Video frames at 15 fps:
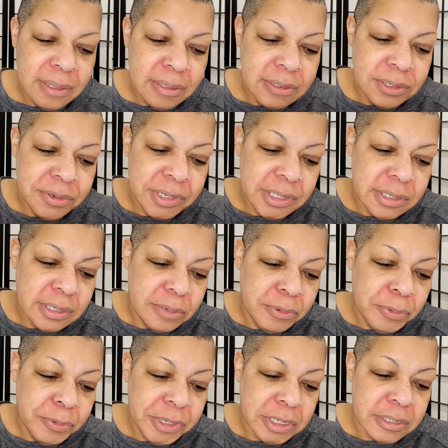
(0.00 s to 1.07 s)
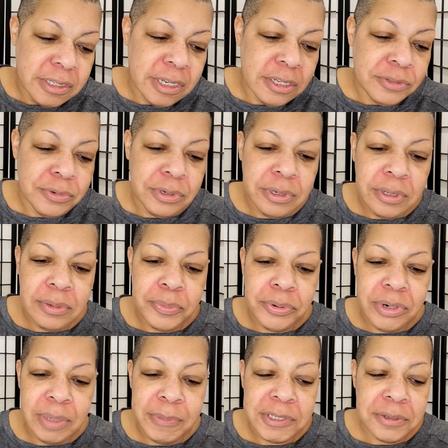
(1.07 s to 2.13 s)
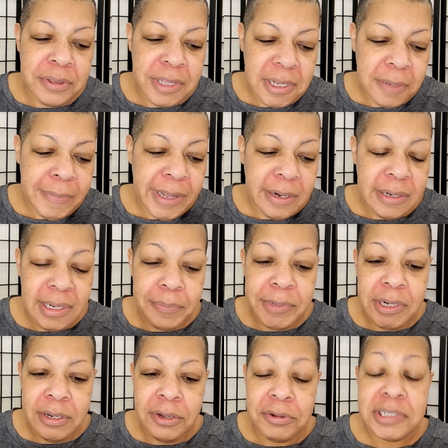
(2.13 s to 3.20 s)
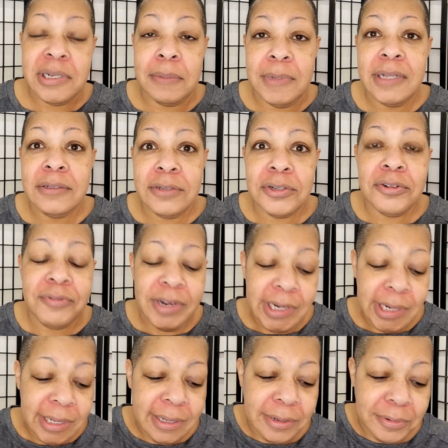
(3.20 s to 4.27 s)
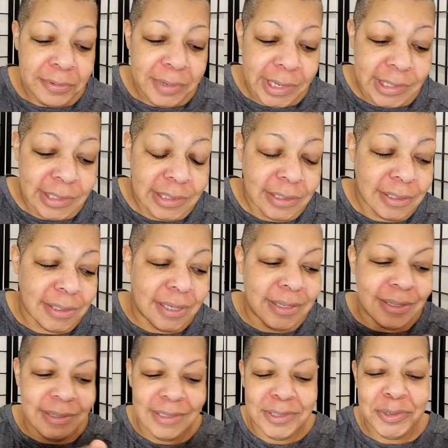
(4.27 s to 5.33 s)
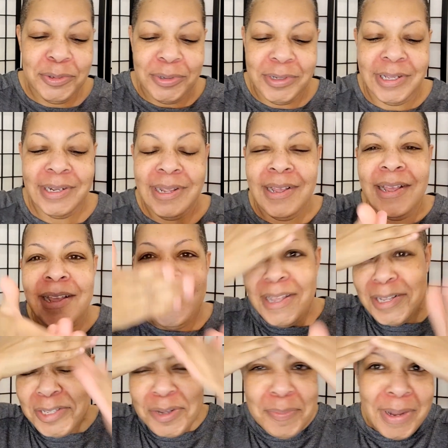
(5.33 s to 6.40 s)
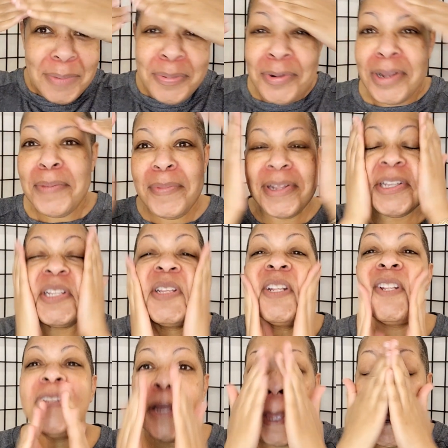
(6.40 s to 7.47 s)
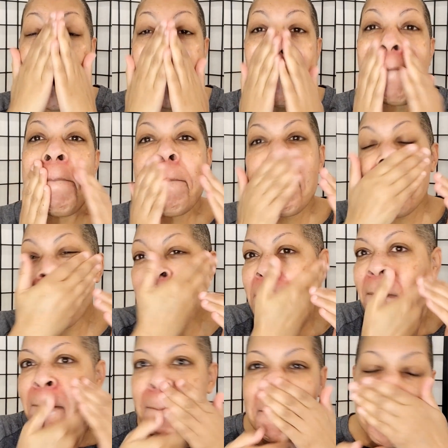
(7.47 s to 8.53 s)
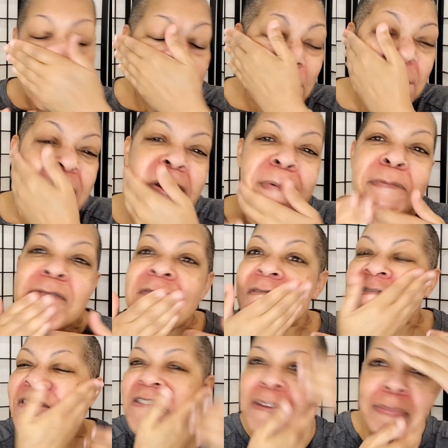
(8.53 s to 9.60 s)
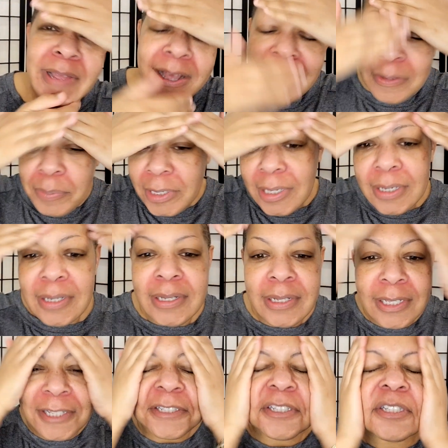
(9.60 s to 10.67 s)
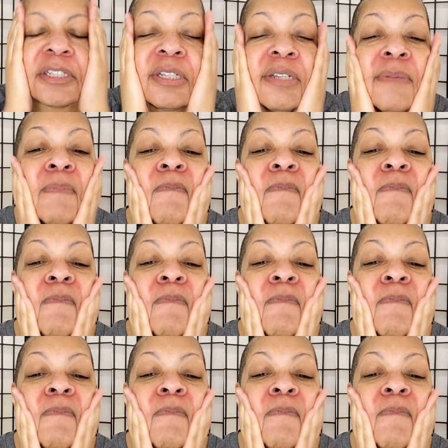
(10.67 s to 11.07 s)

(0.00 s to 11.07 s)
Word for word: so he said, well, we can schedule another appointment. So think about it and let me know. I said, I'm letting you know right now. Like, let's just do it. And so my appointment is today. I'm nervous about it because